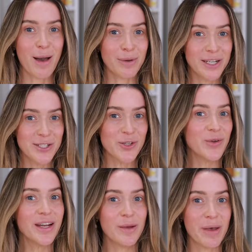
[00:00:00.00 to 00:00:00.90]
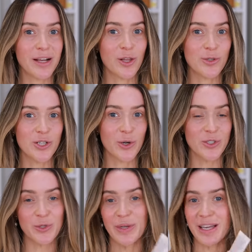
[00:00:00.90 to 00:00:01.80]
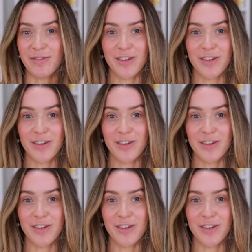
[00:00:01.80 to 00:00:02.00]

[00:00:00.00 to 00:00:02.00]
I'm gonna scoot in a bit closer so we can